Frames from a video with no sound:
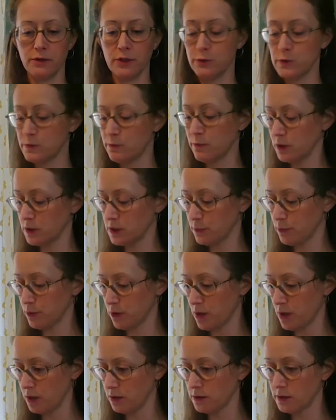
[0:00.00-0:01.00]
use multiple
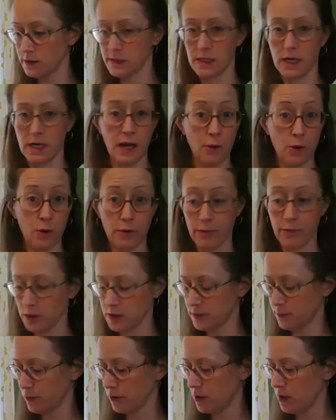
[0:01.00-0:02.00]
colors. And I want
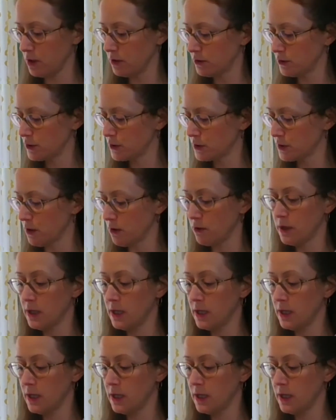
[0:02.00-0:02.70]
multiple colors. So